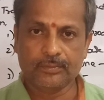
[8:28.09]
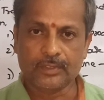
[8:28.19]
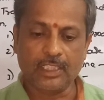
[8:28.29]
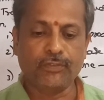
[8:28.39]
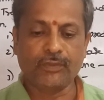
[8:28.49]

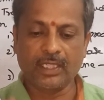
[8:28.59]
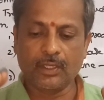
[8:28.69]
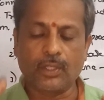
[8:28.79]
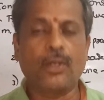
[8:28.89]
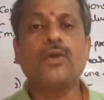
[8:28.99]
If we
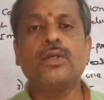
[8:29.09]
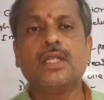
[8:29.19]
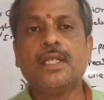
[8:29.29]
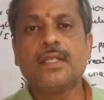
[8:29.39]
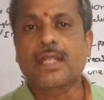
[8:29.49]
know
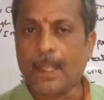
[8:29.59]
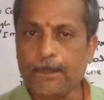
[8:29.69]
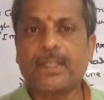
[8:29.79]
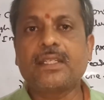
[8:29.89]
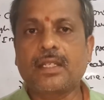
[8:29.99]

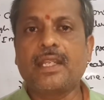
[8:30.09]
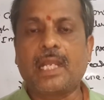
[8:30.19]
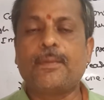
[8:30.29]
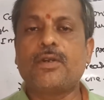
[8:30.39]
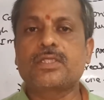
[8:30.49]
completely
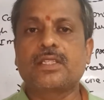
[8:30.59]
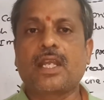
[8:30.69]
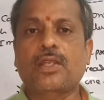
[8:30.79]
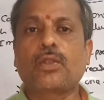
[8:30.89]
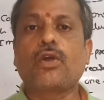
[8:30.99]
about the
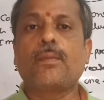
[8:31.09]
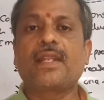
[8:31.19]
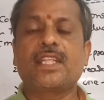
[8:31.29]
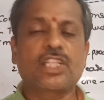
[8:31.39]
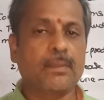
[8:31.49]

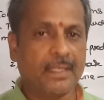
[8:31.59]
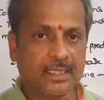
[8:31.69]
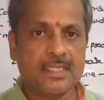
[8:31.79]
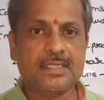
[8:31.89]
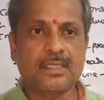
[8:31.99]
globalization
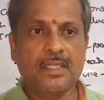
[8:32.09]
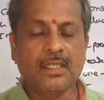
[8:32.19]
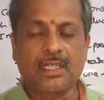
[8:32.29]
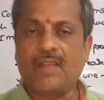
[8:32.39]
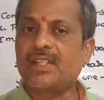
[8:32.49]
methods,
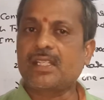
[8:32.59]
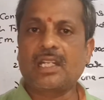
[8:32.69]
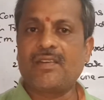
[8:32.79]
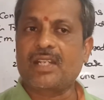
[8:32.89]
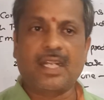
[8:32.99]

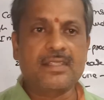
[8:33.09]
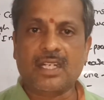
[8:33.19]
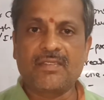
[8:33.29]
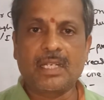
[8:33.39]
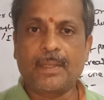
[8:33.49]
definitely our
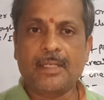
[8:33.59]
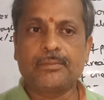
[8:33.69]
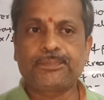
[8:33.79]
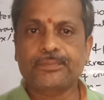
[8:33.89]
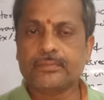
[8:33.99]
country will be
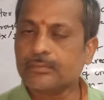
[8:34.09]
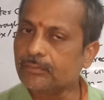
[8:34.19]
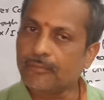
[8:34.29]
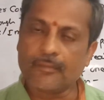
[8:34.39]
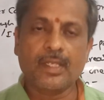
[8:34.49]

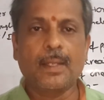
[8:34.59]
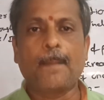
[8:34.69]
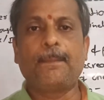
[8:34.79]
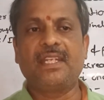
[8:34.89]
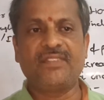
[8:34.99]

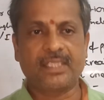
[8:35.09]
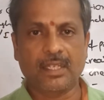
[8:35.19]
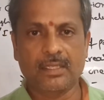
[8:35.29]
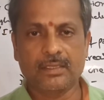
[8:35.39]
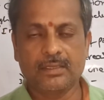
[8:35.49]

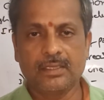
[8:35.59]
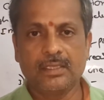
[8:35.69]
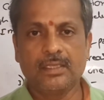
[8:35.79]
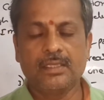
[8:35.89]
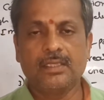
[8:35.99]
benefited.
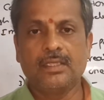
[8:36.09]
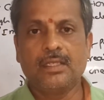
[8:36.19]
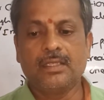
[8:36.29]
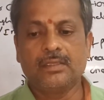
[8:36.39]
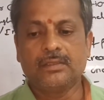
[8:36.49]

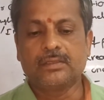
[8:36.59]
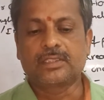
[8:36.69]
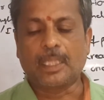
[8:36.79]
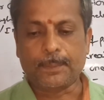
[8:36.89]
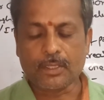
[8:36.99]

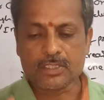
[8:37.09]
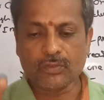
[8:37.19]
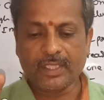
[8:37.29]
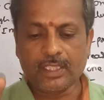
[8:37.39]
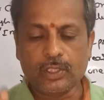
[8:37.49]
Suppose
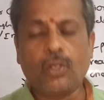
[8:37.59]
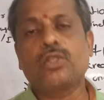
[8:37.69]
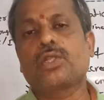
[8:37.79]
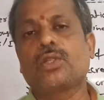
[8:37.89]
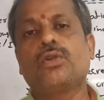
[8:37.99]
we
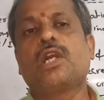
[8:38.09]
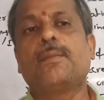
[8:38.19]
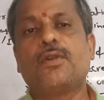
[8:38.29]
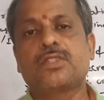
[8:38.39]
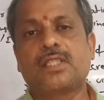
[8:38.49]
don't know
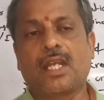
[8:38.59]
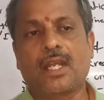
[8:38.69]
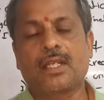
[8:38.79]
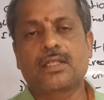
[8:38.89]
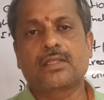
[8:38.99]
about
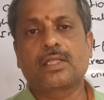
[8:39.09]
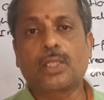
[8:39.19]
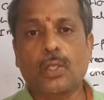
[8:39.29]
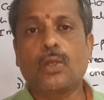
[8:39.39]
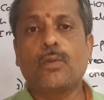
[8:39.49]
the
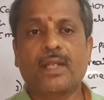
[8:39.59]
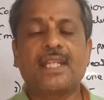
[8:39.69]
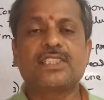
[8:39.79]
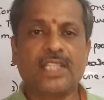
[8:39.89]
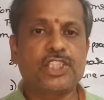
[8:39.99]

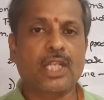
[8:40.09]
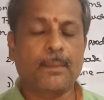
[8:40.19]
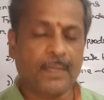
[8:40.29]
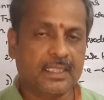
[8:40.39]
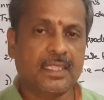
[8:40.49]
globalization
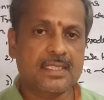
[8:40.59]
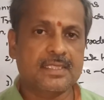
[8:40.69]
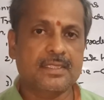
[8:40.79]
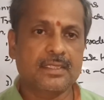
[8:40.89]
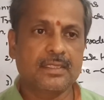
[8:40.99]
methods,
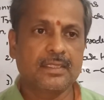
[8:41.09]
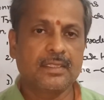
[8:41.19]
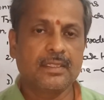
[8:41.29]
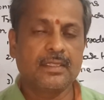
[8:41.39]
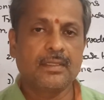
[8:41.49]

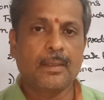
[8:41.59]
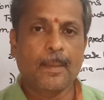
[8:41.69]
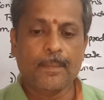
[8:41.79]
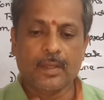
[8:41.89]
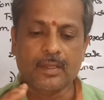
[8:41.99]

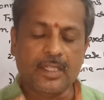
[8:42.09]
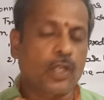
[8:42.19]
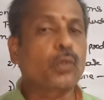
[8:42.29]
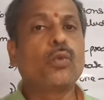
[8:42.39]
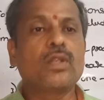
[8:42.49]

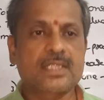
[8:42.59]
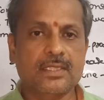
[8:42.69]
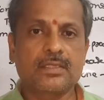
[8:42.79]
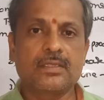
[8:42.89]
the rules,